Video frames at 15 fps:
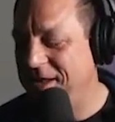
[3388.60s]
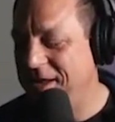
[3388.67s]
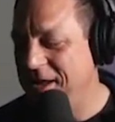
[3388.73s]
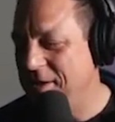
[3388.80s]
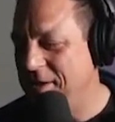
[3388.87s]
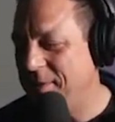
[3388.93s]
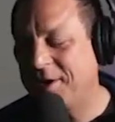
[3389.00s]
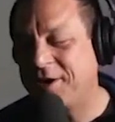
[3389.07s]

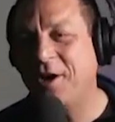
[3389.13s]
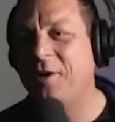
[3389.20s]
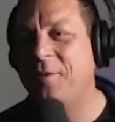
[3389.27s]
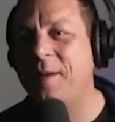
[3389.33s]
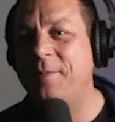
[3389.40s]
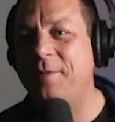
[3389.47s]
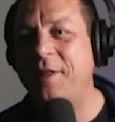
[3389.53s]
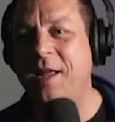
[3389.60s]
I can't
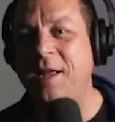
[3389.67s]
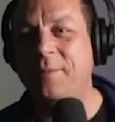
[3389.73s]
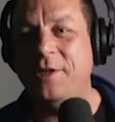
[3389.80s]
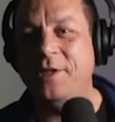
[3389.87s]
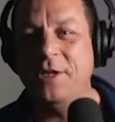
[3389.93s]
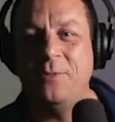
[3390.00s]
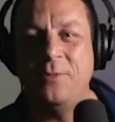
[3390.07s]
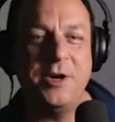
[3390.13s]
remember the name of the
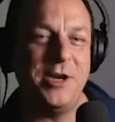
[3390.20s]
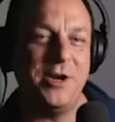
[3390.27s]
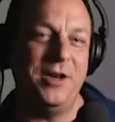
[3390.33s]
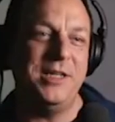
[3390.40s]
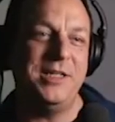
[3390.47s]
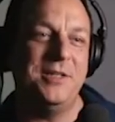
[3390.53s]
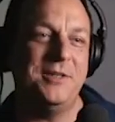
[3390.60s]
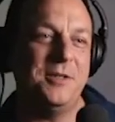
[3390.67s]
tune. One of your
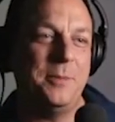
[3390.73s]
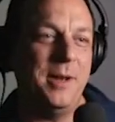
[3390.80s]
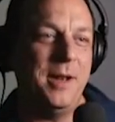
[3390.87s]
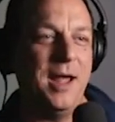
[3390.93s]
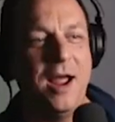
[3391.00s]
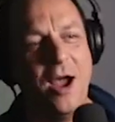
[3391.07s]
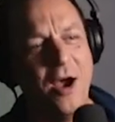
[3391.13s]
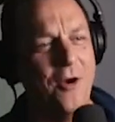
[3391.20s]
listeners will be
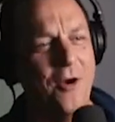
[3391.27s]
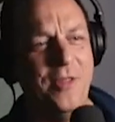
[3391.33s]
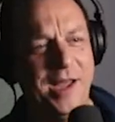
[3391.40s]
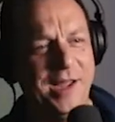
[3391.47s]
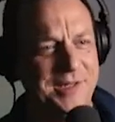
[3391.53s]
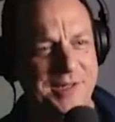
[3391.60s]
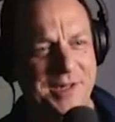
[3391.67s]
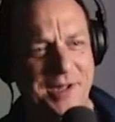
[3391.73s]
like, oh,
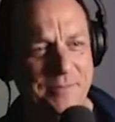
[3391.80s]
that's yeah.